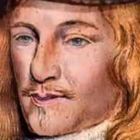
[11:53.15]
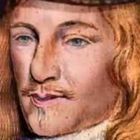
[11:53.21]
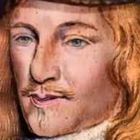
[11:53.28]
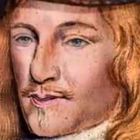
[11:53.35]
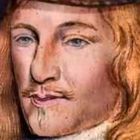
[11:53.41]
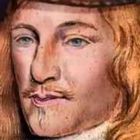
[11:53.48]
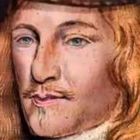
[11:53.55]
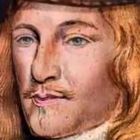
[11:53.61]

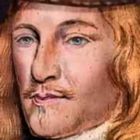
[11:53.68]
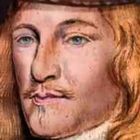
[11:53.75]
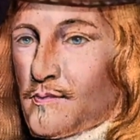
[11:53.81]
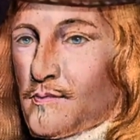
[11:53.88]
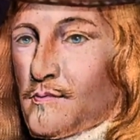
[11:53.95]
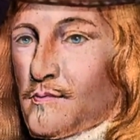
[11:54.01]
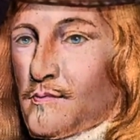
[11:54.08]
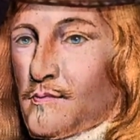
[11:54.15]

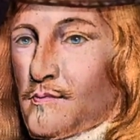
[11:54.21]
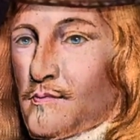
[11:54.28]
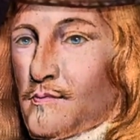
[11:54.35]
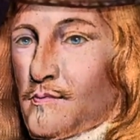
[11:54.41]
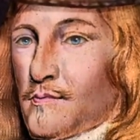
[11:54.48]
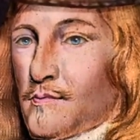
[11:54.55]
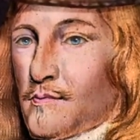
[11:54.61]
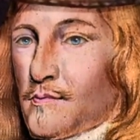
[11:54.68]
Whereas the
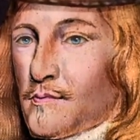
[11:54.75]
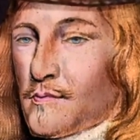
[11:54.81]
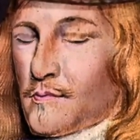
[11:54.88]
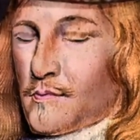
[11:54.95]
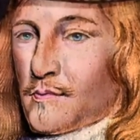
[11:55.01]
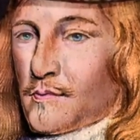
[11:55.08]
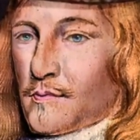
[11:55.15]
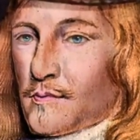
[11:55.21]
Commons of
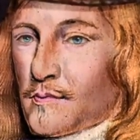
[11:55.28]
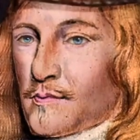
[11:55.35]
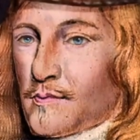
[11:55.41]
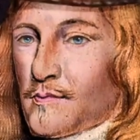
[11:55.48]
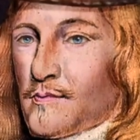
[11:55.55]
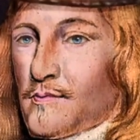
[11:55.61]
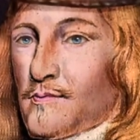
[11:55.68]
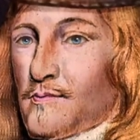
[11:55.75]
England
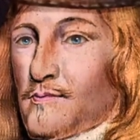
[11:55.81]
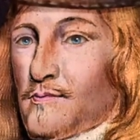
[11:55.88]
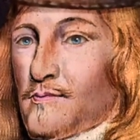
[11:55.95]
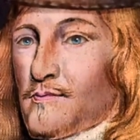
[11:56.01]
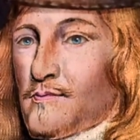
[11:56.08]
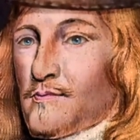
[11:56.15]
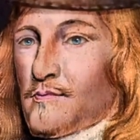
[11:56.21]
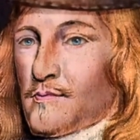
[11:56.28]
assembled in
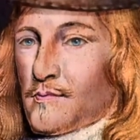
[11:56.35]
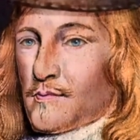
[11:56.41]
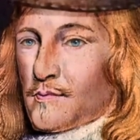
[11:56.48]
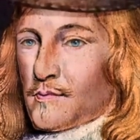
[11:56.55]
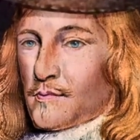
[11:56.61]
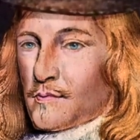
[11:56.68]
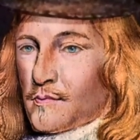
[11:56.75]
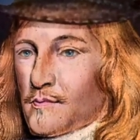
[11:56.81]
Parliament